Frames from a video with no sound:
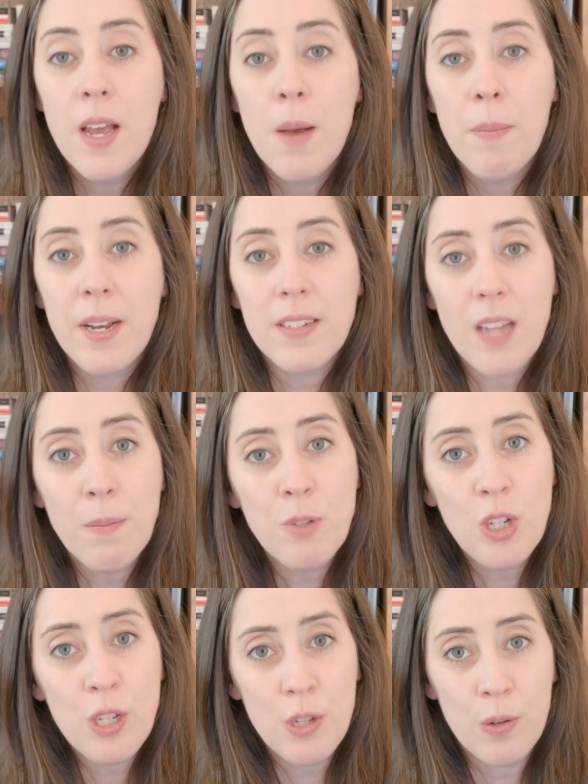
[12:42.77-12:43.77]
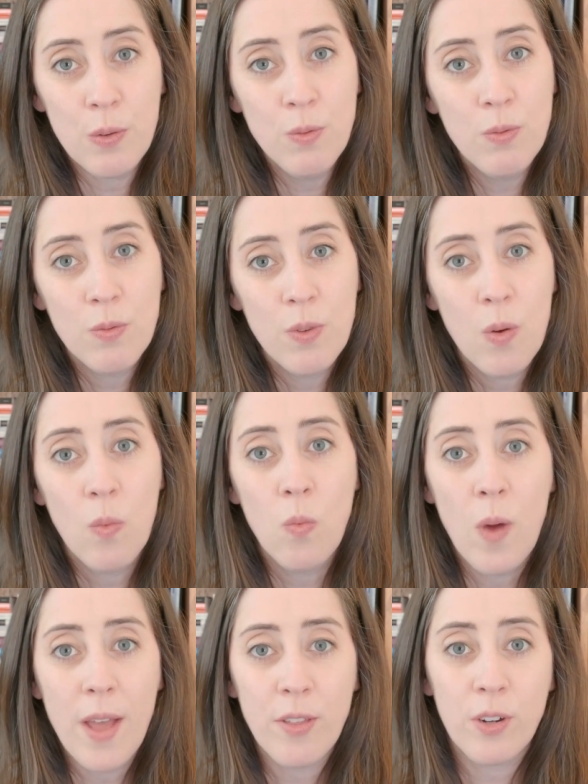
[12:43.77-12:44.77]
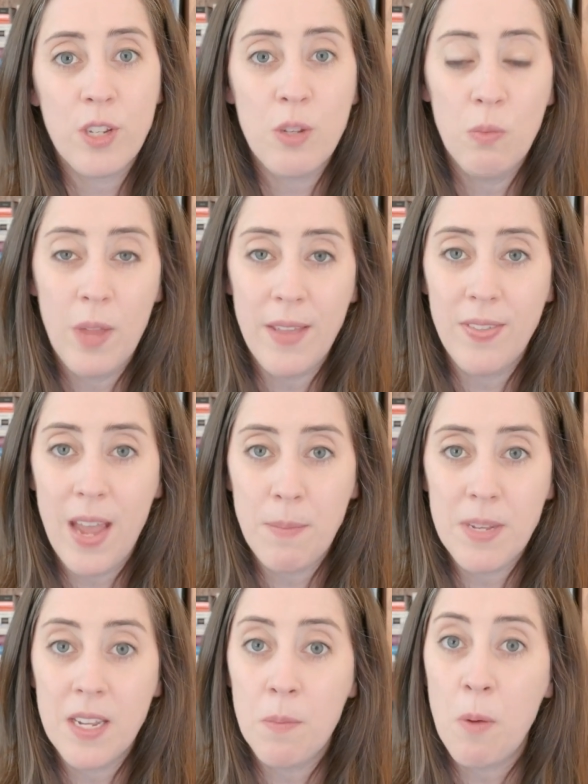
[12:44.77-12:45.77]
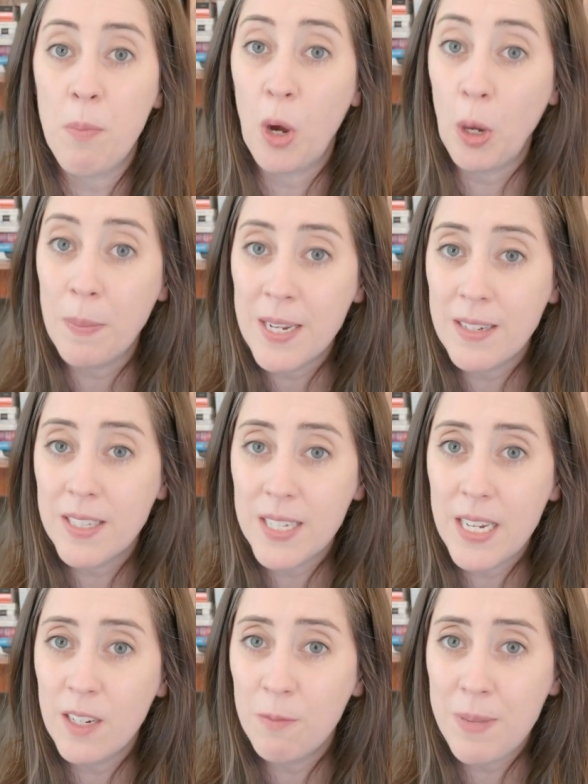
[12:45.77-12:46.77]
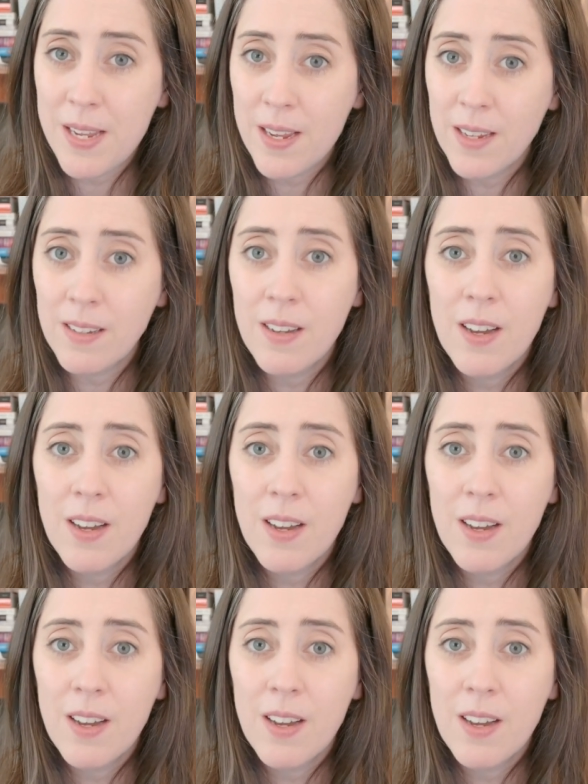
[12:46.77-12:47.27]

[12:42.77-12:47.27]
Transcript: But it's up to you whether you let that become a permanent state of being